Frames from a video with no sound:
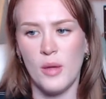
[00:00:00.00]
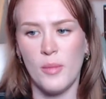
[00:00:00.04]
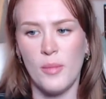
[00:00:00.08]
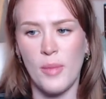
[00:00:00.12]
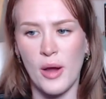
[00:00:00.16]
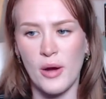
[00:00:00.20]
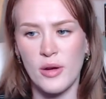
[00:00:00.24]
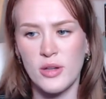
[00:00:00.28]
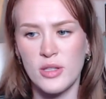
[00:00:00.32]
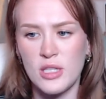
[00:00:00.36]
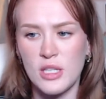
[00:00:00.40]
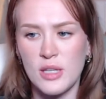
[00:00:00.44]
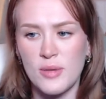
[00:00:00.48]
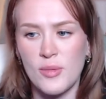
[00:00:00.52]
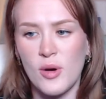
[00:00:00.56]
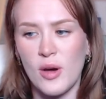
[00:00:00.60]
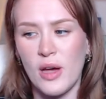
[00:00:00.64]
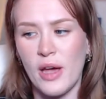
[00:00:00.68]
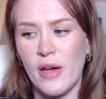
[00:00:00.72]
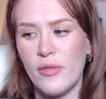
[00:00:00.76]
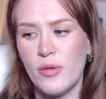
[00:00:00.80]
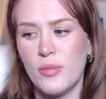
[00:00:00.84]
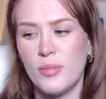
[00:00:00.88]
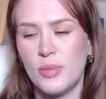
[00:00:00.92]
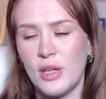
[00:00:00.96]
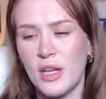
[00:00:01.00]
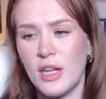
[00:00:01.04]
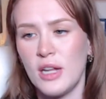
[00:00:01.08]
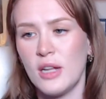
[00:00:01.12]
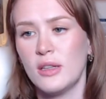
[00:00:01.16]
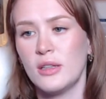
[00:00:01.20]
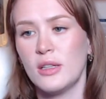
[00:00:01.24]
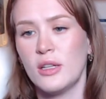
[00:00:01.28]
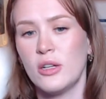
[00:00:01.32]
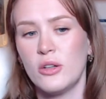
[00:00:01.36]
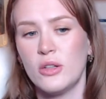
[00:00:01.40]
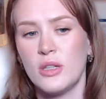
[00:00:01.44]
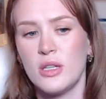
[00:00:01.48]
Baron Zemo, I haven't played
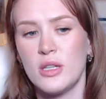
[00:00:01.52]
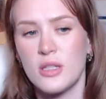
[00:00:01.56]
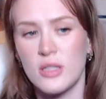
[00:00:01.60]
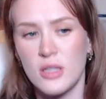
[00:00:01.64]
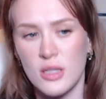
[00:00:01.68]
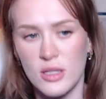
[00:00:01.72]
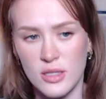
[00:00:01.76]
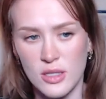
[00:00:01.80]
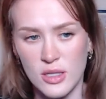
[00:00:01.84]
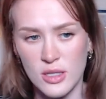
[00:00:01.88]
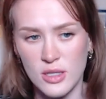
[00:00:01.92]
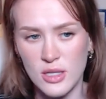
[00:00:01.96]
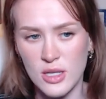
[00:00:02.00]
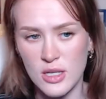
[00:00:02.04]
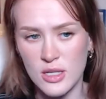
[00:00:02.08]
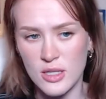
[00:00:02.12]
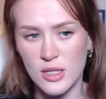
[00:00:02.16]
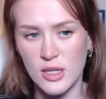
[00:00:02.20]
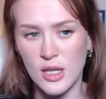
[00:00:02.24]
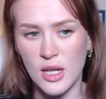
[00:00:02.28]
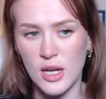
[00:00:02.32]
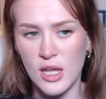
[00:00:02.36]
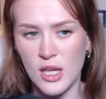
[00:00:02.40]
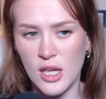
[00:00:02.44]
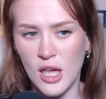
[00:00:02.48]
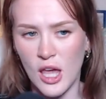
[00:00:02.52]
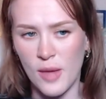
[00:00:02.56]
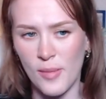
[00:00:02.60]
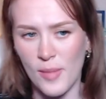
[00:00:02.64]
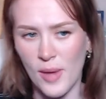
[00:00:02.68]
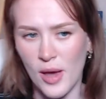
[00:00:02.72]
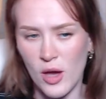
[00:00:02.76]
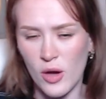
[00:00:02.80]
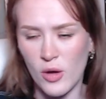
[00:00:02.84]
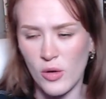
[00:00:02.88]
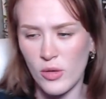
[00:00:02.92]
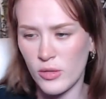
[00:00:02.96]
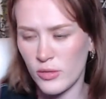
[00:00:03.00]
literally since the season that he came
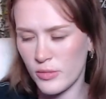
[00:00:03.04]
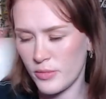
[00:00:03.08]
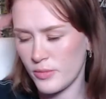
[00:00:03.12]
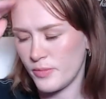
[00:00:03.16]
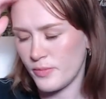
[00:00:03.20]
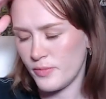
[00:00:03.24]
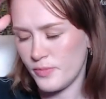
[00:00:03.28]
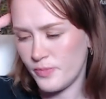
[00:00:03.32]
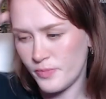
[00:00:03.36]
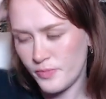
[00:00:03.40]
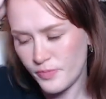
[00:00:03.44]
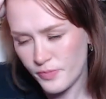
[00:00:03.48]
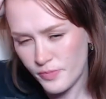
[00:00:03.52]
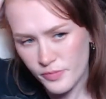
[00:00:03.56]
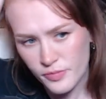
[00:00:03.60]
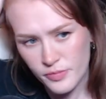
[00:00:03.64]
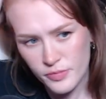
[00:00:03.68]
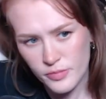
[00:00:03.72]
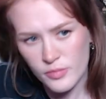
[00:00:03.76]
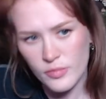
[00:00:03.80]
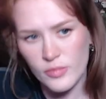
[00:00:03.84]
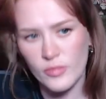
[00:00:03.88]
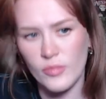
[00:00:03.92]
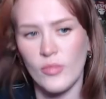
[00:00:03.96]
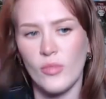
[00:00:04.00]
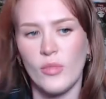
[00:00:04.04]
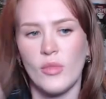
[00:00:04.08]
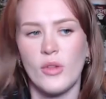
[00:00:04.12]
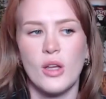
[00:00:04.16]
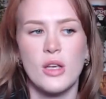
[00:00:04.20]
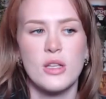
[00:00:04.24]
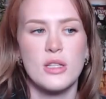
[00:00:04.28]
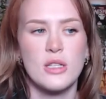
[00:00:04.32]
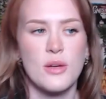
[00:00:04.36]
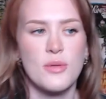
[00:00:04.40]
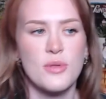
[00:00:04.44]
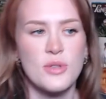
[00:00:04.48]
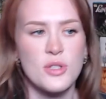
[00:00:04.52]
out.
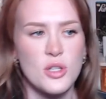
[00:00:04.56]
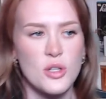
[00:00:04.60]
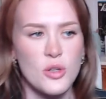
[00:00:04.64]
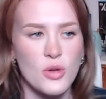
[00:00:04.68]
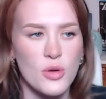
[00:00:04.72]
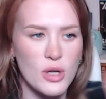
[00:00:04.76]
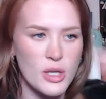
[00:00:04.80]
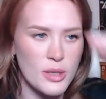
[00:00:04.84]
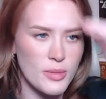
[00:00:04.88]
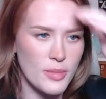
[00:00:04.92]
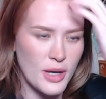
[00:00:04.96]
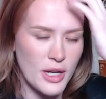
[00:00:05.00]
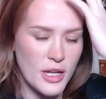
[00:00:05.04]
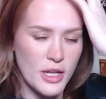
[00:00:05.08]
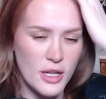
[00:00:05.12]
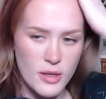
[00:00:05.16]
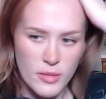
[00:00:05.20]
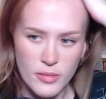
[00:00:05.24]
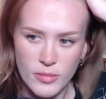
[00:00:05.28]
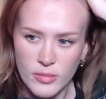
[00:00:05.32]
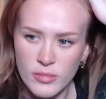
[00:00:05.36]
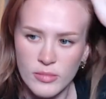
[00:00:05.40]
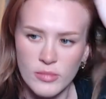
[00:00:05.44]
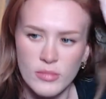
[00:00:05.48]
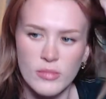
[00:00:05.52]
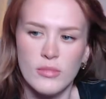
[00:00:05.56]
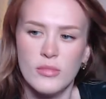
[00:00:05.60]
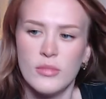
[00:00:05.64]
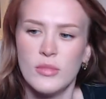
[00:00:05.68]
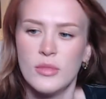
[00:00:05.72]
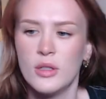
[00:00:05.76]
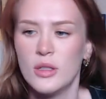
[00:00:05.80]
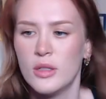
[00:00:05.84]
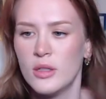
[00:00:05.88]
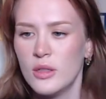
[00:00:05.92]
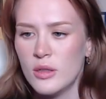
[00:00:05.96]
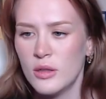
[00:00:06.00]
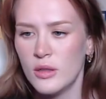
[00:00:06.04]
Because I was annoyed by him.
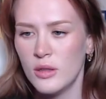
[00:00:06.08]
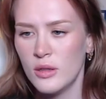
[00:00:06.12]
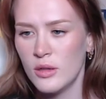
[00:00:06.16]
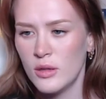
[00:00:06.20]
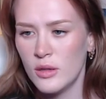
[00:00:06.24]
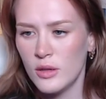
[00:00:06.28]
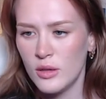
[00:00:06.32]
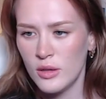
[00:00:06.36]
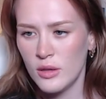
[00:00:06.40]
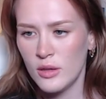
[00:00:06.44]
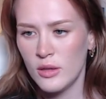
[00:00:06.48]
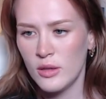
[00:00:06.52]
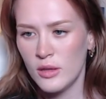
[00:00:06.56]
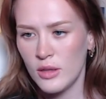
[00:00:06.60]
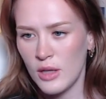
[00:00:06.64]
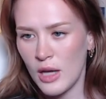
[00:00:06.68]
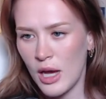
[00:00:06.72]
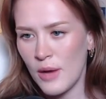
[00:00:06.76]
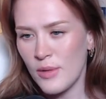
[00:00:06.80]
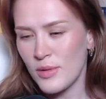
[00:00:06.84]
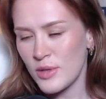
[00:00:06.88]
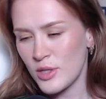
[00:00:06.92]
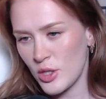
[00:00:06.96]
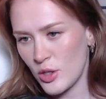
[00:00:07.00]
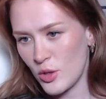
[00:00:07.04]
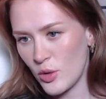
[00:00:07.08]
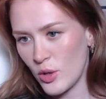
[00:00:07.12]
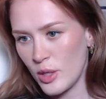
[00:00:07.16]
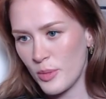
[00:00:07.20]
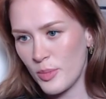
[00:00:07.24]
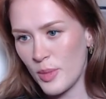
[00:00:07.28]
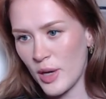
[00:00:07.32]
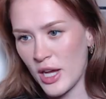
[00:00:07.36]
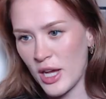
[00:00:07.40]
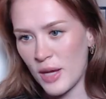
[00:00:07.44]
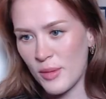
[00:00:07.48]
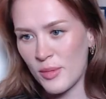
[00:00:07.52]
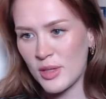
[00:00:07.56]
I was annoyed
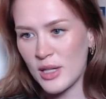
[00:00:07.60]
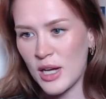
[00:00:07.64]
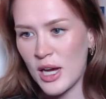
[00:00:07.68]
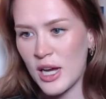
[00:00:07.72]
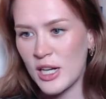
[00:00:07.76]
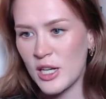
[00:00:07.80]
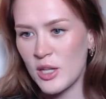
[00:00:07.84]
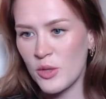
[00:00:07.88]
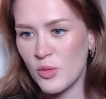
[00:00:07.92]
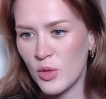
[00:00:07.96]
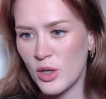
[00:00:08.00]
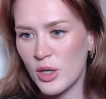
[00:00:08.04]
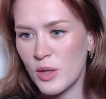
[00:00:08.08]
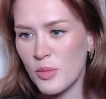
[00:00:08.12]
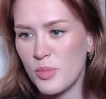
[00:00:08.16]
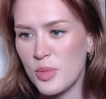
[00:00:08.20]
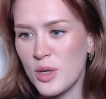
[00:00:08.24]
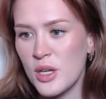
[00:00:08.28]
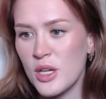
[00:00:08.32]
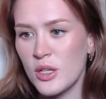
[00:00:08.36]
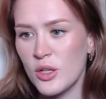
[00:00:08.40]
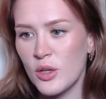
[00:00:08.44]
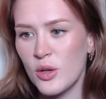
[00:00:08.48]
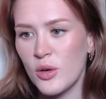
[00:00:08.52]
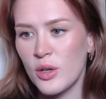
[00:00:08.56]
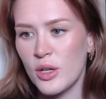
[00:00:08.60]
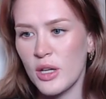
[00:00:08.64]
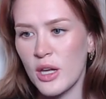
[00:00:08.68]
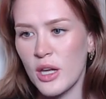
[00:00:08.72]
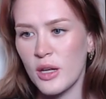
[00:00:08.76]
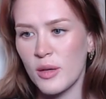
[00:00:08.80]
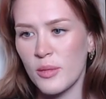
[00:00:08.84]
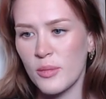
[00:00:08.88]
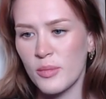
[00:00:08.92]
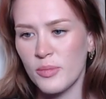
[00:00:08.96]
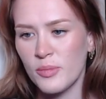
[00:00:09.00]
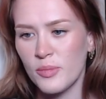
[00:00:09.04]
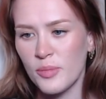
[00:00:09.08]
by him and I didn't want to be annoying
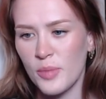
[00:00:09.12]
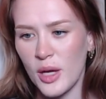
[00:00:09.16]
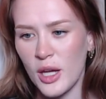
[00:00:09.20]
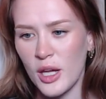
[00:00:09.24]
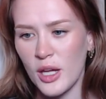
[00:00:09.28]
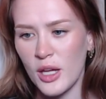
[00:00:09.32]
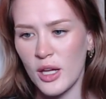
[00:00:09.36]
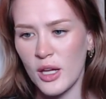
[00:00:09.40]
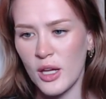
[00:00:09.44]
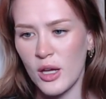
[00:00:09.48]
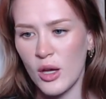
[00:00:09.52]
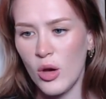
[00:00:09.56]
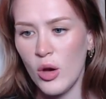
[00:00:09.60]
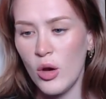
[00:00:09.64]
by him.